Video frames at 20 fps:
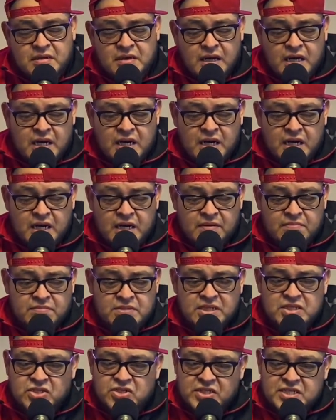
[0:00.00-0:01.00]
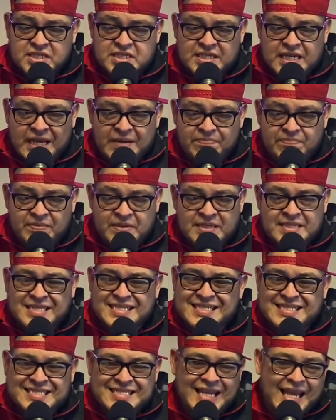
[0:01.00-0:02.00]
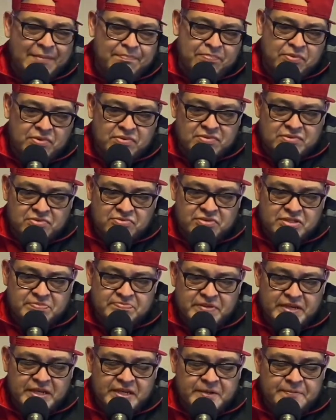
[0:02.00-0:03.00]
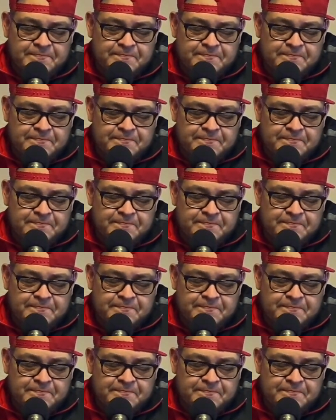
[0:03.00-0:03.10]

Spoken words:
He's a good sniper. He's a sniper, so to speak.